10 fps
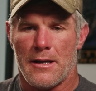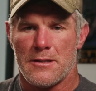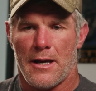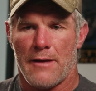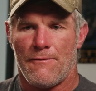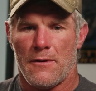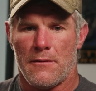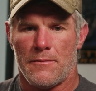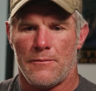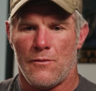can't say I
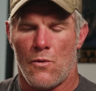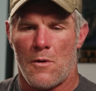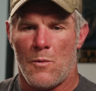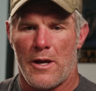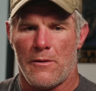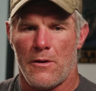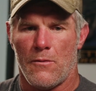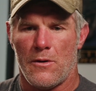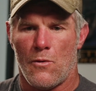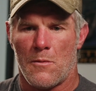feel normal. I don't
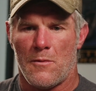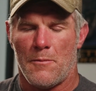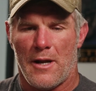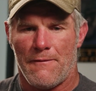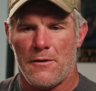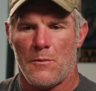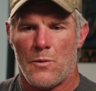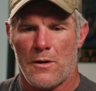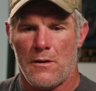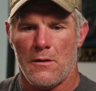know what normal, but I feel
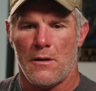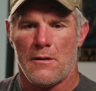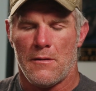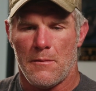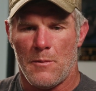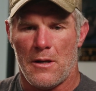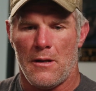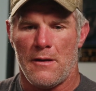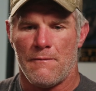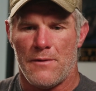pretty good
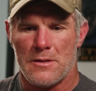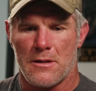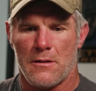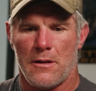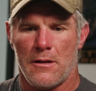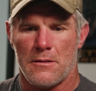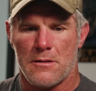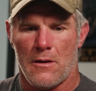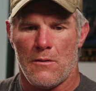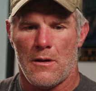mentally and physically. And
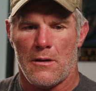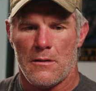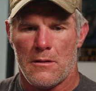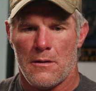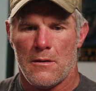so,